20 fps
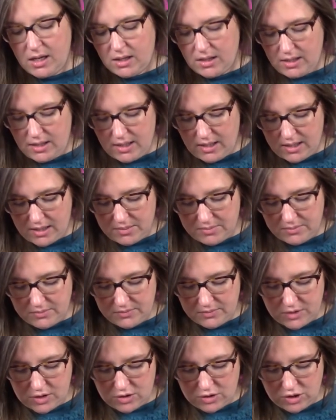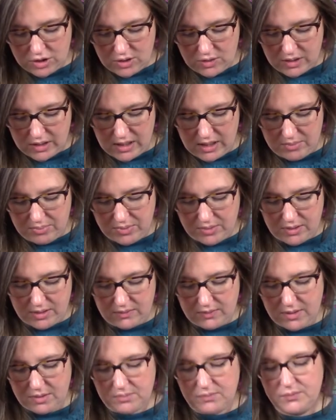Um, I'll show a couple of
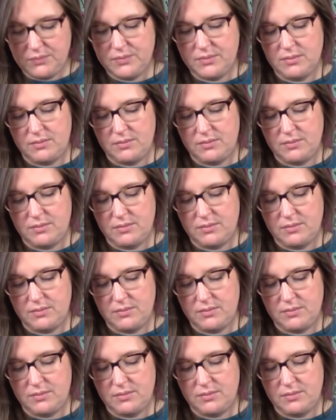them.